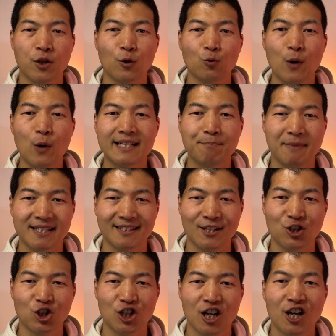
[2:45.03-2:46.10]
or the right
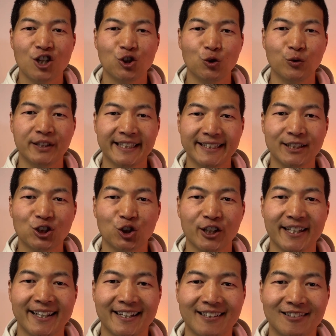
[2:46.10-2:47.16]
message you needed to
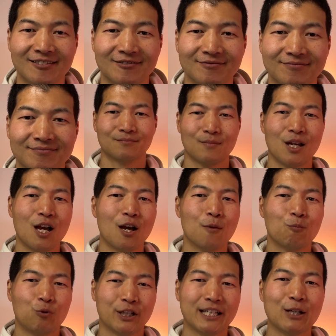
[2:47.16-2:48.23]
hear.
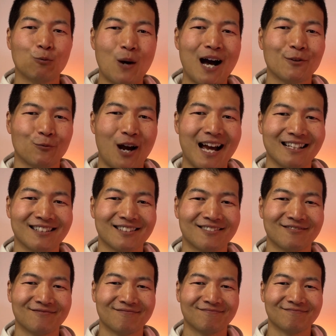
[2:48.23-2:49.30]
Pretty wild, right?
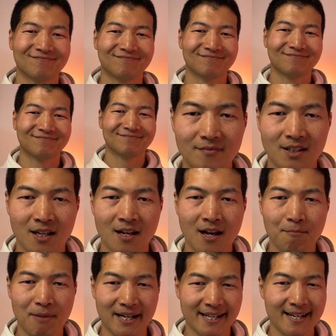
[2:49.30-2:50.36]

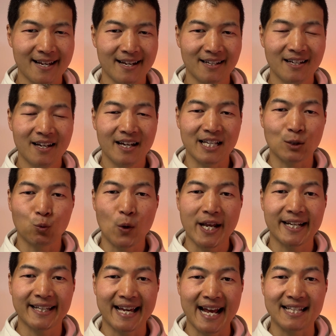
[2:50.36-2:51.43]
But here is
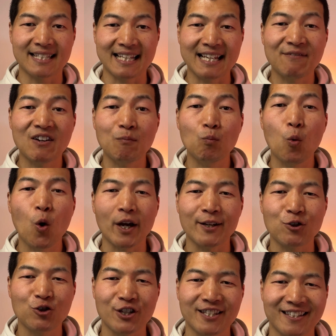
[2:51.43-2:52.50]
where it gets even more
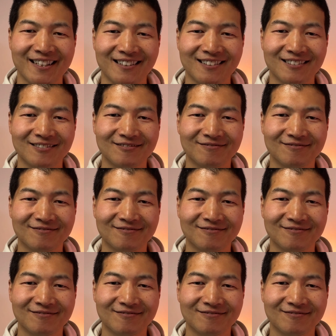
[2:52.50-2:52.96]
interesting.